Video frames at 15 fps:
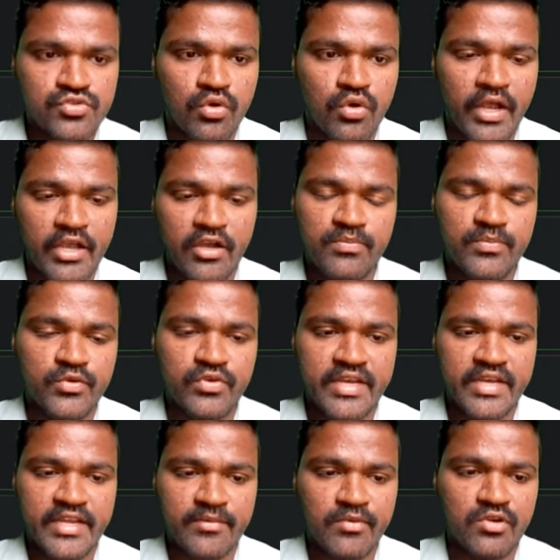So I hope you
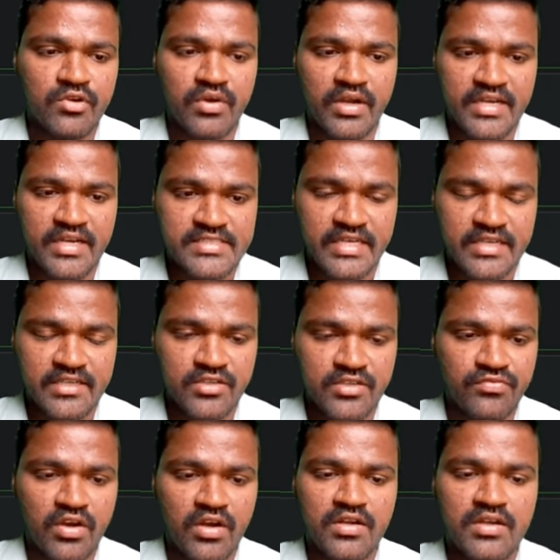can able to understand.
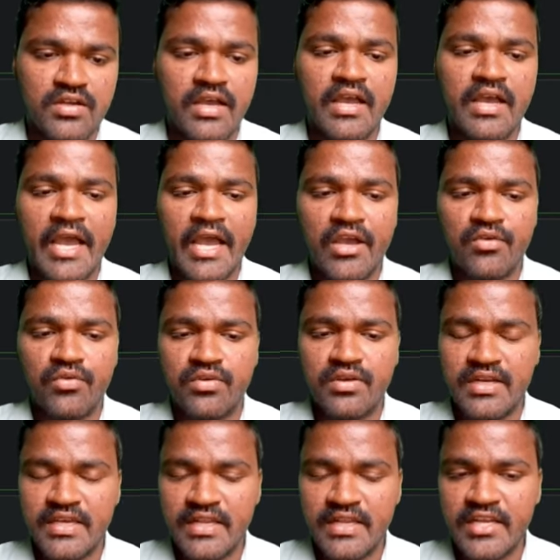If not, I have
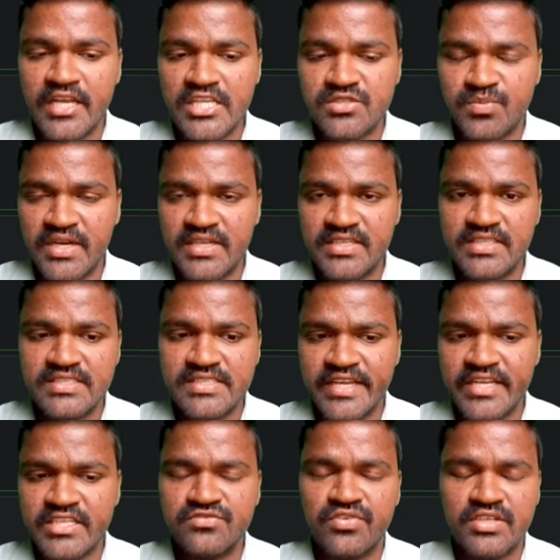clearly explained this
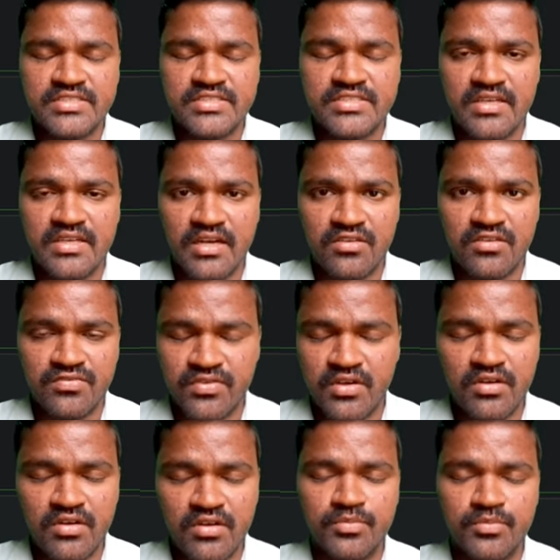range function and
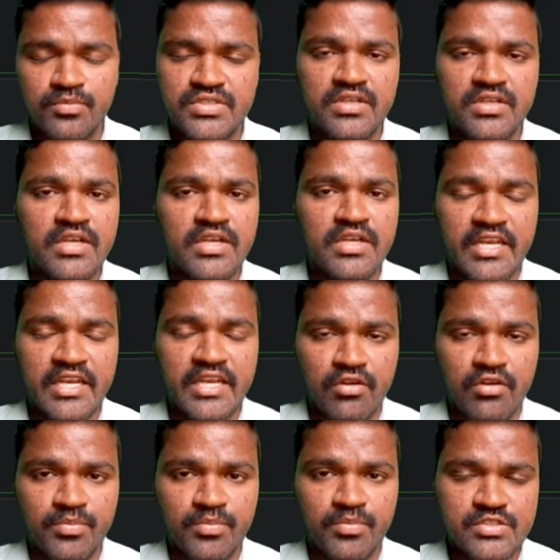for loops in
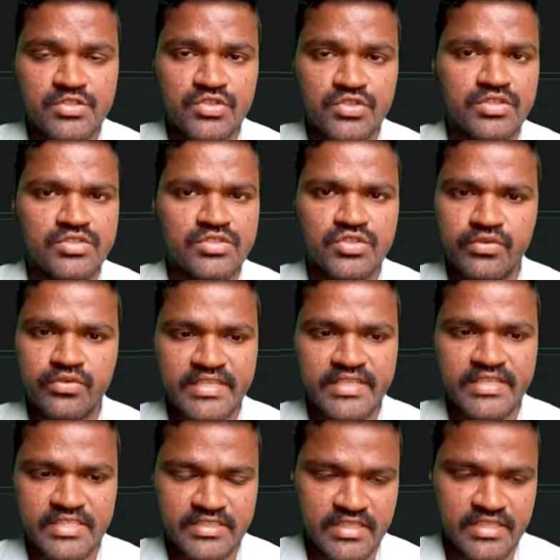our previous video. You
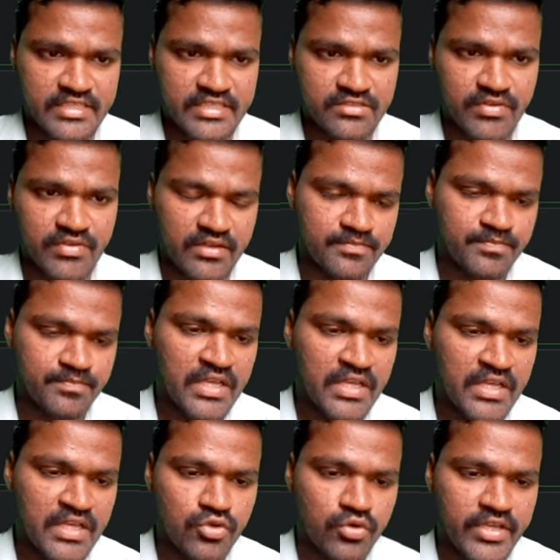can check that as well.
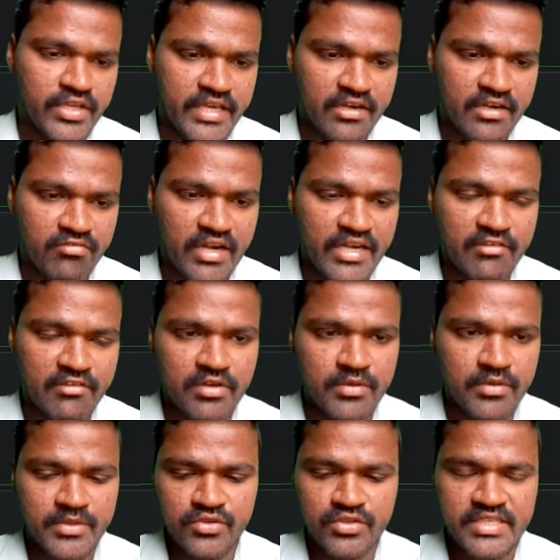So here what I
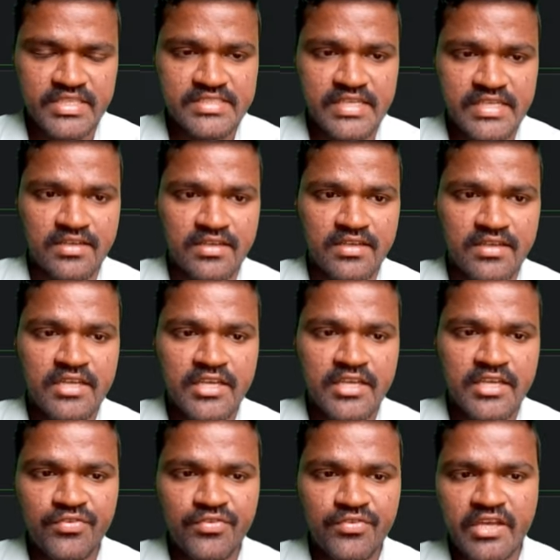will be doing is that, if
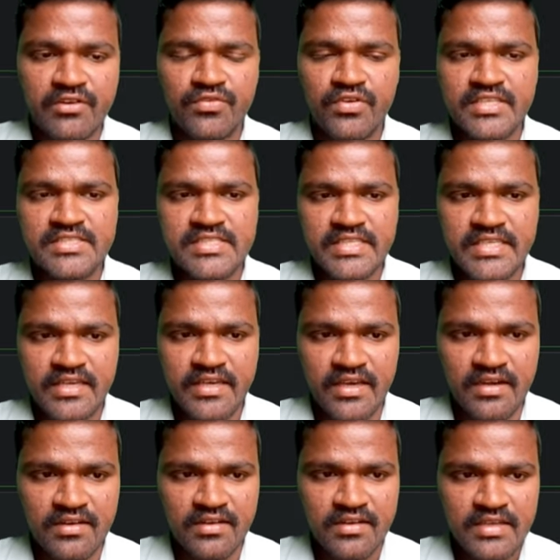you carefully see
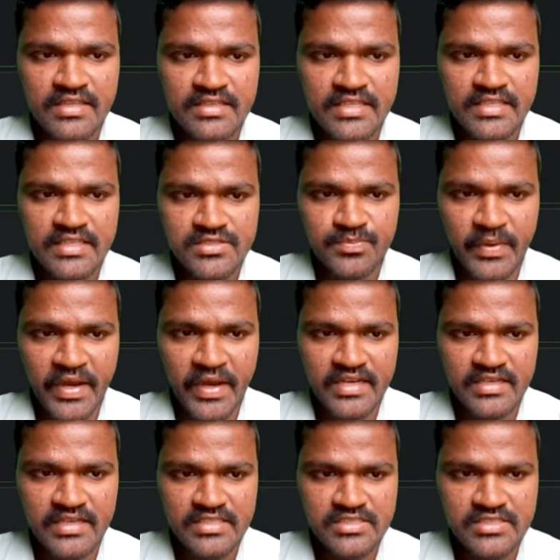here, this
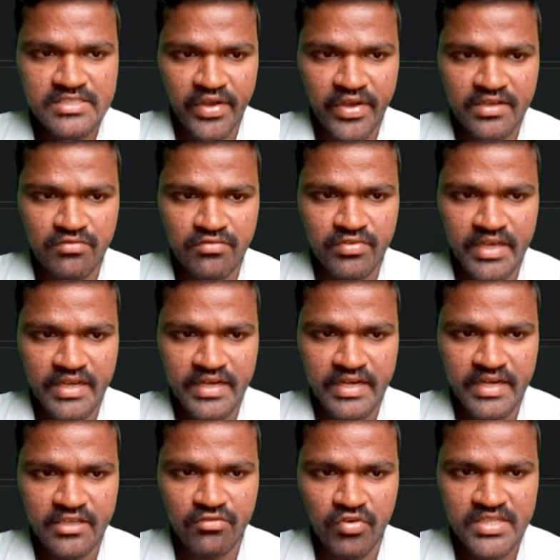pattern is fine. We are
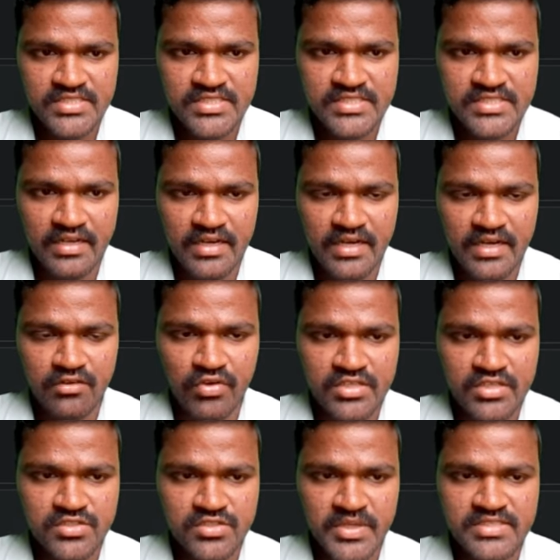getting 1 star and
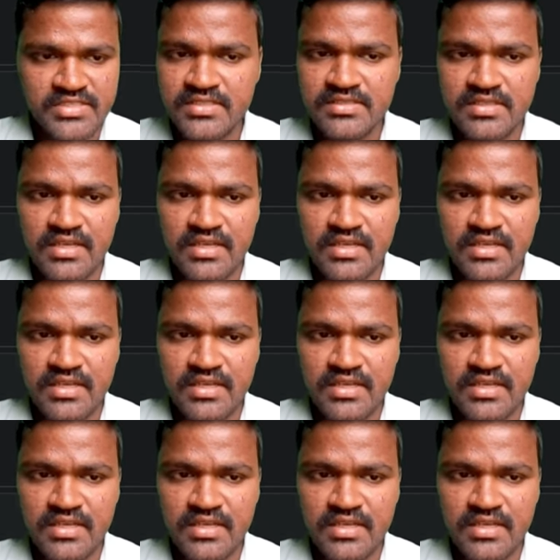1 space.